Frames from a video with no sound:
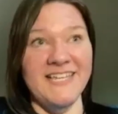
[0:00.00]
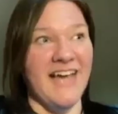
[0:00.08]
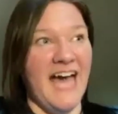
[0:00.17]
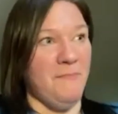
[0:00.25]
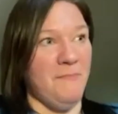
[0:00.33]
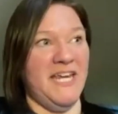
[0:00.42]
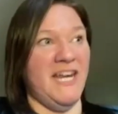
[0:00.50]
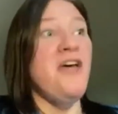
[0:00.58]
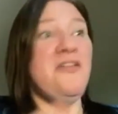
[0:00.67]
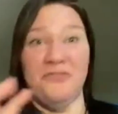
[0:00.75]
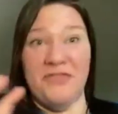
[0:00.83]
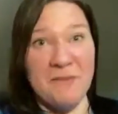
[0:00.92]
did. I mean,
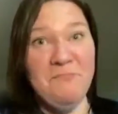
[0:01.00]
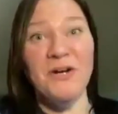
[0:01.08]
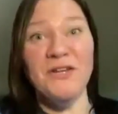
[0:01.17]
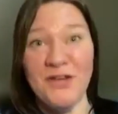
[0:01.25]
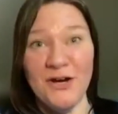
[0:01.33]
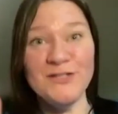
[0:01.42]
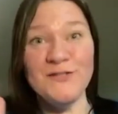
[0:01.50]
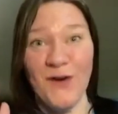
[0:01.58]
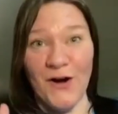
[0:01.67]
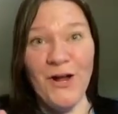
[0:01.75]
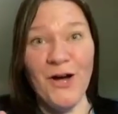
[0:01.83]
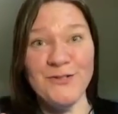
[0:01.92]
they put those
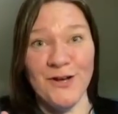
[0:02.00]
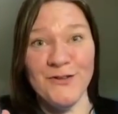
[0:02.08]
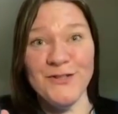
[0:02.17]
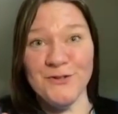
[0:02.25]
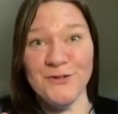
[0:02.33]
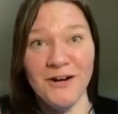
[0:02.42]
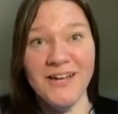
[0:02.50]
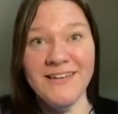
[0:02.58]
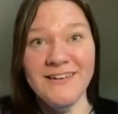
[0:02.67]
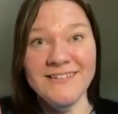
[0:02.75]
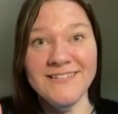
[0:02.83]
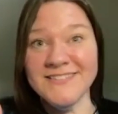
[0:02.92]
photos on the
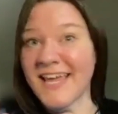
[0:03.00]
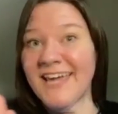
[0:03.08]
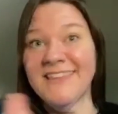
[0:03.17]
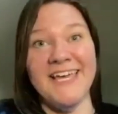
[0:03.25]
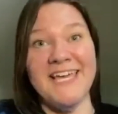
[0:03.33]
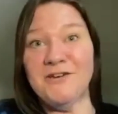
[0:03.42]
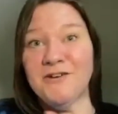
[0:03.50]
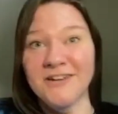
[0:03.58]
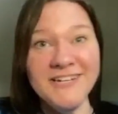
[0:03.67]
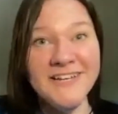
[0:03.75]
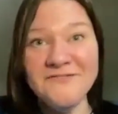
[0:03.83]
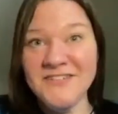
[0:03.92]
screen saying that he
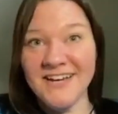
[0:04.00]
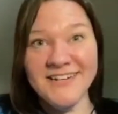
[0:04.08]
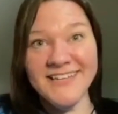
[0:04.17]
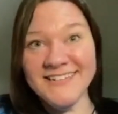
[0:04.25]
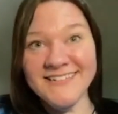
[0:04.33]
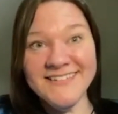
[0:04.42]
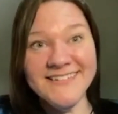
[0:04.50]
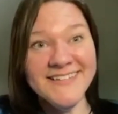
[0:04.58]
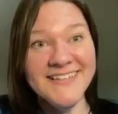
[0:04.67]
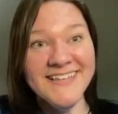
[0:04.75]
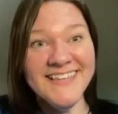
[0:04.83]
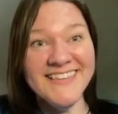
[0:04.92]
couldn't have done it.
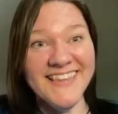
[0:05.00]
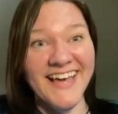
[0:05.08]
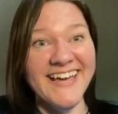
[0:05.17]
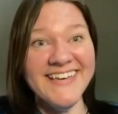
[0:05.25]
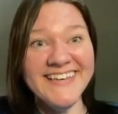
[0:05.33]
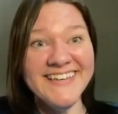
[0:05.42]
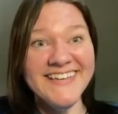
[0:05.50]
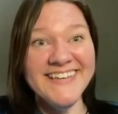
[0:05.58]
Like,